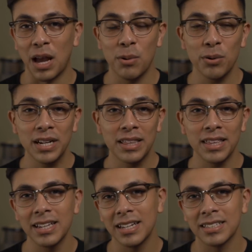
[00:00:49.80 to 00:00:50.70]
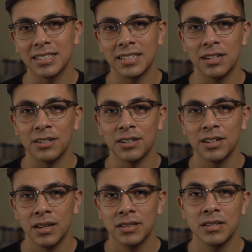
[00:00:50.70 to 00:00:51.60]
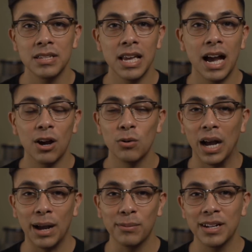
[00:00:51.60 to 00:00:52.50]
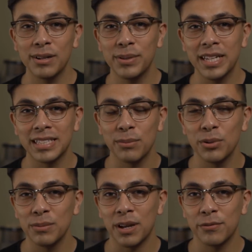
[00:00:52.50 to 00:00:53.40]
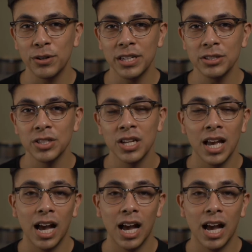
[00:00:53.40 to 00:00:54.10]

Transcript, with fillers: I'm already thinking as an editor to see how I'm gonna be assembling my footage,